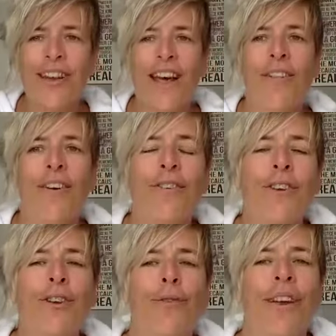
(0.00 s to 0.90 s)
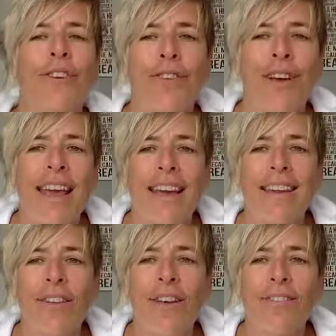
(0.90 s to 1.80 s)
I'd love for you to raise your hand.
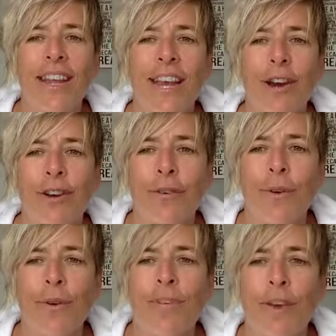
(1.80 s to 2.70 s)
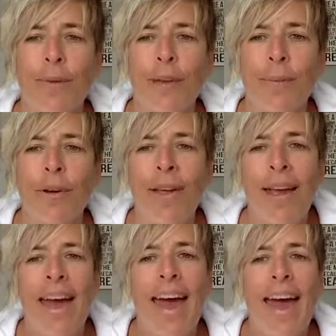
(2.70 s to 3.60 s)
Love to hear from a few people.
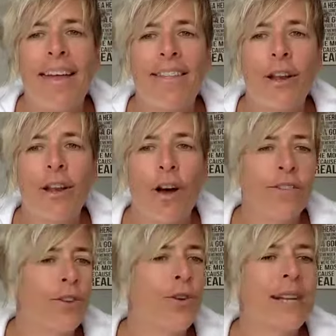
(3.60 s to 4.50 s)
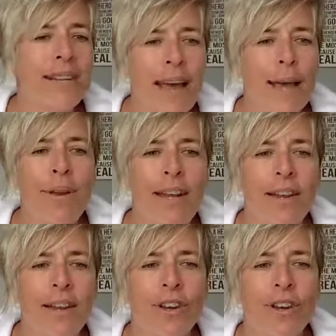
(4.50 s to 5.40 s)
And then also you can type it in
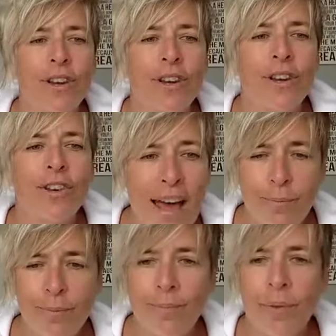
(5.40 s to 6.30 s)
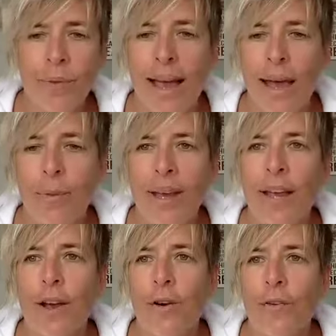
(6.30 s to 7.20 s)
during chat and we
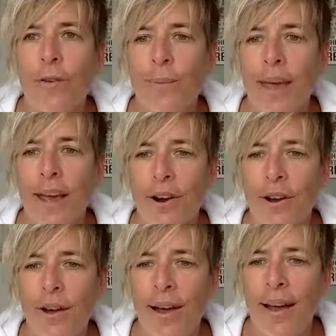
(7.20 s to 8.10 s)
can go from there.